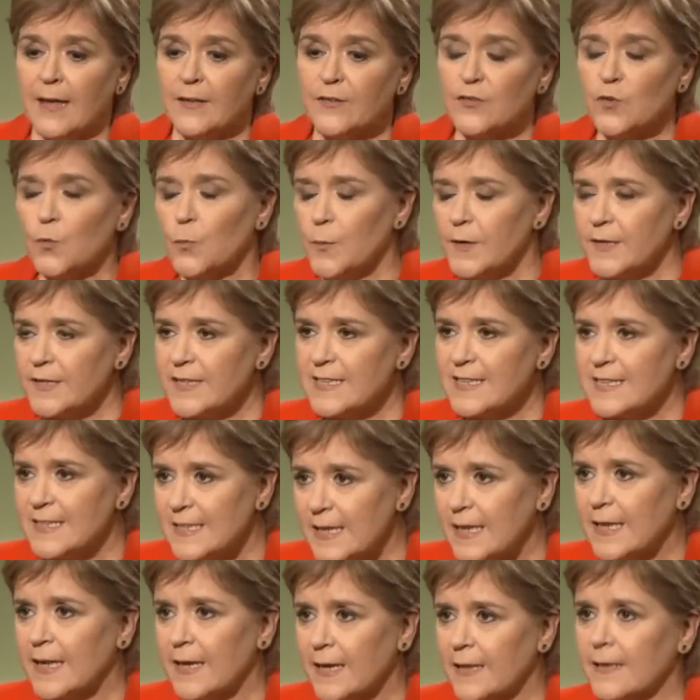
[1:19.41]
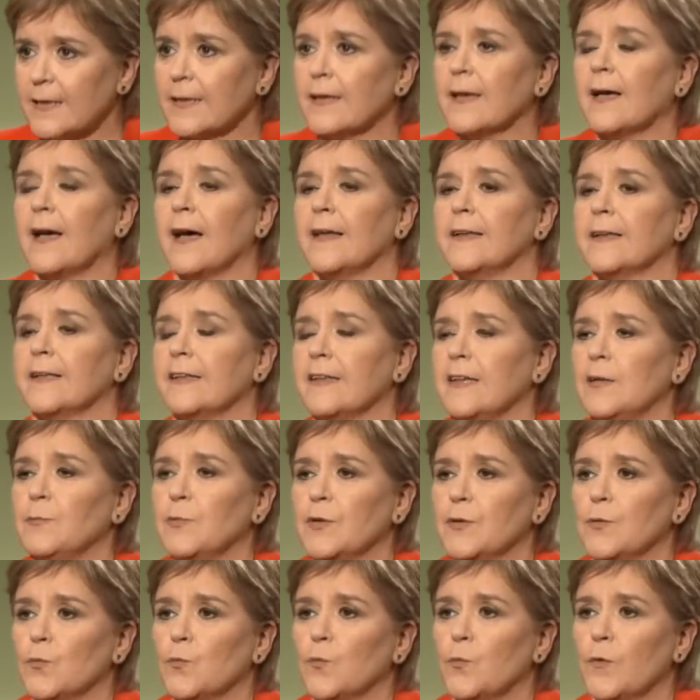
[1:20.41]
So we are seeking an
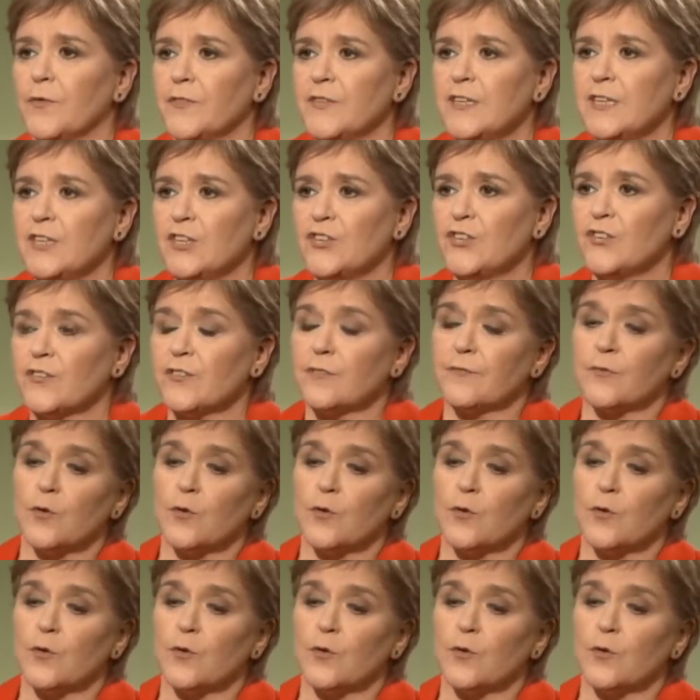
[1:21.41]
agreement with teachers.